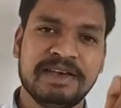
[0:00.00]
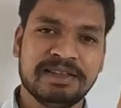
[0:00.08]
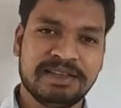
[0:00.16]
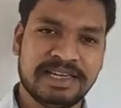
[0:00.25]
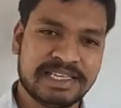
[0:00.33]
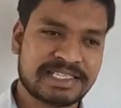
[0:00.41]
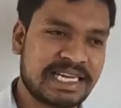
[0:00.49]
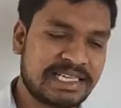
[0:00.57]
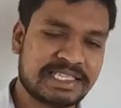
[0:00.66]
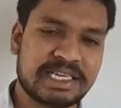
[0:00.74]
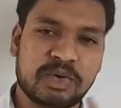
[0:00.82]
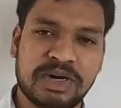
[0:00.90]
they
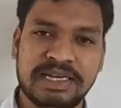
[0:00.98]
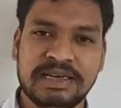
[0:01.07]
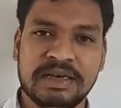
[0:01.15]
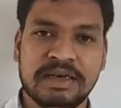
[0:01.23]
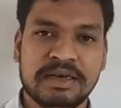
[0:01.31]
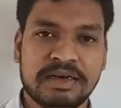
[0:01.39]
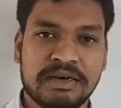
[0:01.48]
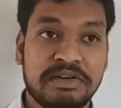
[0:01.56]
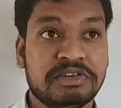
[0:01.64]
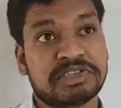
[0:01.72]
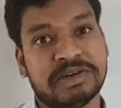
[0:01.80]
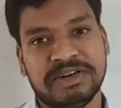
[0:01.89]
resides in only in
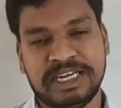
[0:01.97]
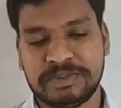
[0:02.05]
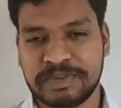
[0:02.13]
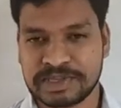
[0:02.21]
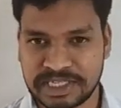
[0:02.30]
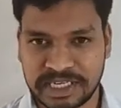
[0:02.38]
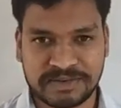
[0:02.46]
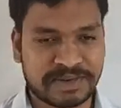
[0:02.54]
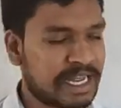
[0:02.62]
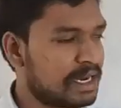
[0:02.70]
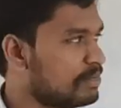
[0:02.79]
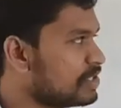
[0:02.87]
70% of
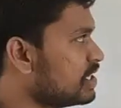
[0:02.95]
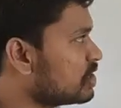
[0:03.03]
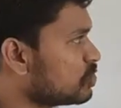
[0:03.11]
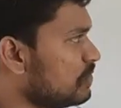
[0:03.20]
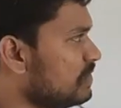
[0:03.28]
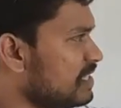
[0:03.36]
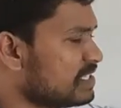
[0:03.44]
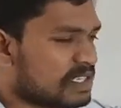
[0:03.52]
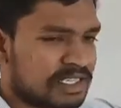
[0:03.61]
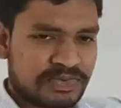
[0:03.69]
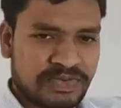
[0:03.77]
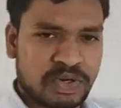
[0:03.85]
land mass. That's what we
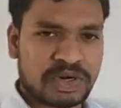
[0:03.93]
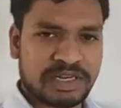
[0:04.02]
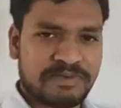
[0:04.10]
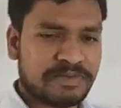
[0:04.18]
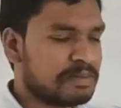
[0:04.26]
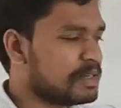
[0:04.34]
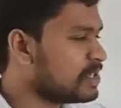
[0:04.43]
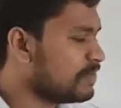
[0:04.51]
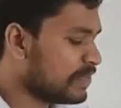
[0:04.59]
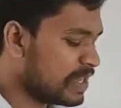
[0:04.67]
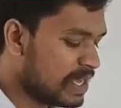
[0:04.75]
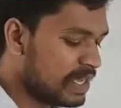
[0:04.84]
discussed. We got information.
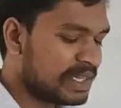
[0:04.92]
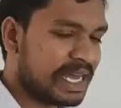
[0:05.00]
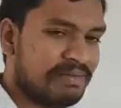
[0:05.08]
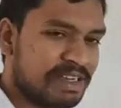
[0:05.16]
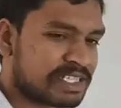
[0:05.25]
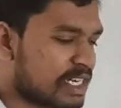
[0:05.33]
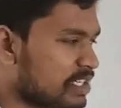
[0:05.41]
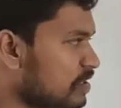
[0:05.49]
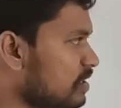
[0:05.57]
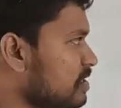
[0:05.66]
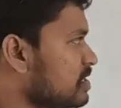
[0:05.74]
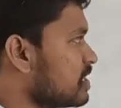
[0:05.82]
Then we
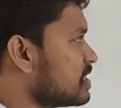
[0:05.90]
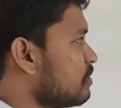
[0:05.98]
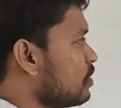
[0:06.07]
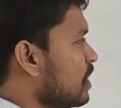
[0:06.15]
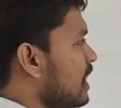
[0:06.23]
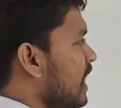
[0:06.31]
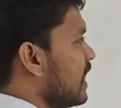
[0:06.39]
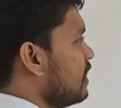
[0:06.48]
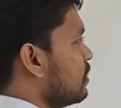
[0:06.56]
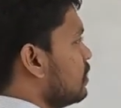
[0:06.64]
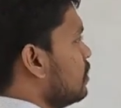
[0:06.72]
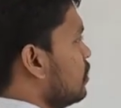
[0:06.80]
started to discuss about
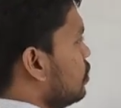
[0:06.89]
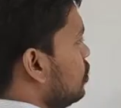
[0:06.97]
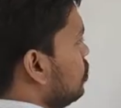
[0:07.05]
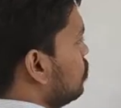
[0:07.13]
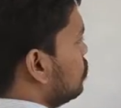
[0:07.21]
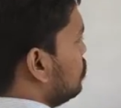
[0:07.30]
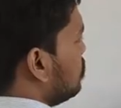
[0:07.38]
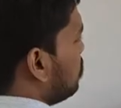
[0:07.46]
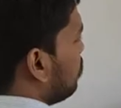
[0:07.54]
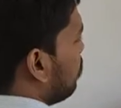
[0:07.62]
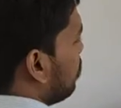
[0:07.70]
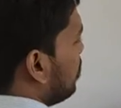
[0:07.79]
land use.
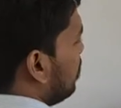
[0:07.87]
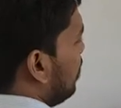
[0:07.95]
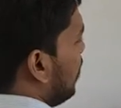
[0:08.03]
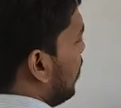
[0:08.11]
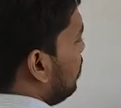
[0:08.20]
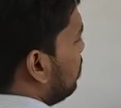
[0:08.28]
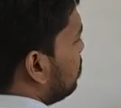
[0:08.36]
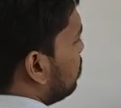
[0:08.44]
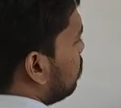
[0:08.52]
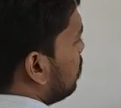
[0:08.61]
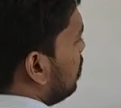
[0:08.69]
Land